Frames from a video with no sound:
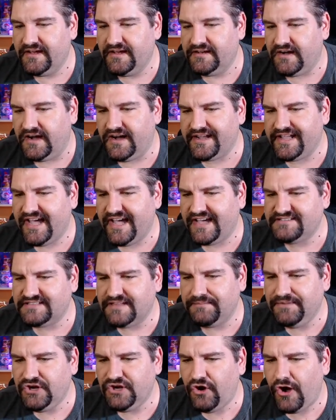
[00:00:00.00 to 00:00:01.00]
Uh, guys, let
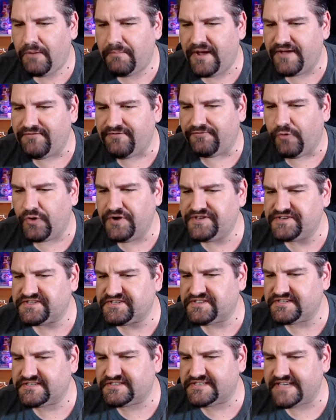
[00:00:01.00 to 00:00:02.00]
me know how my
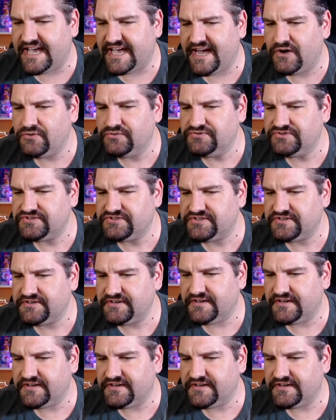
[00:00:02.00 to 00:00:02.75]
voice sounds.